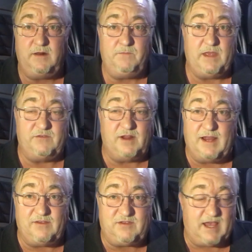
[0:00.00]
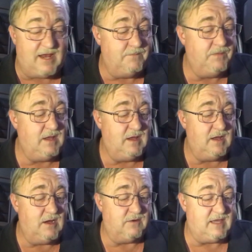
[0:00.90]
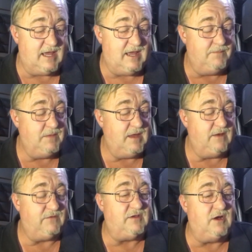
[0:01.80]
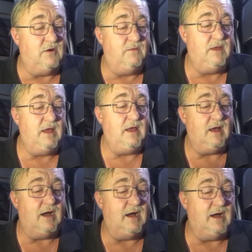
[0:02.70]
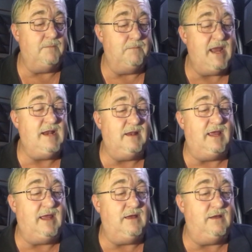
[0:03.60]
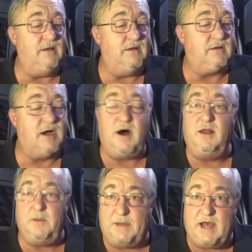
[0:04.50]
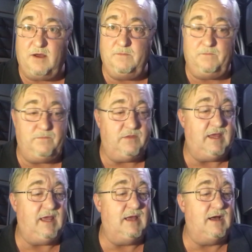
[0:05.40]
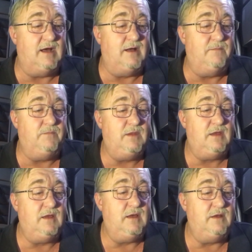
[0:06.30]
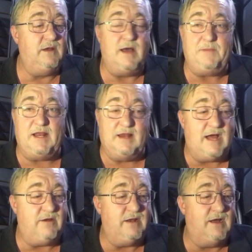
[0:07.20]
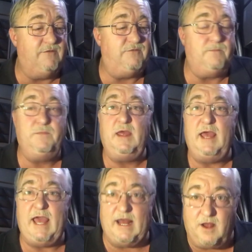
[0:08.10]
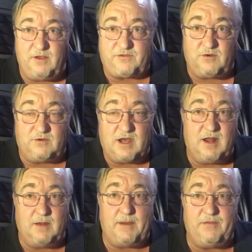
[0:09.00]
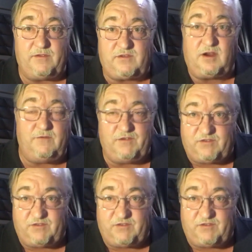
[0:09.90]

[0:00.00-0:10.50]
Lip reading: is all I said. Okay, so mainly call about the not being loud enough, and also call about the service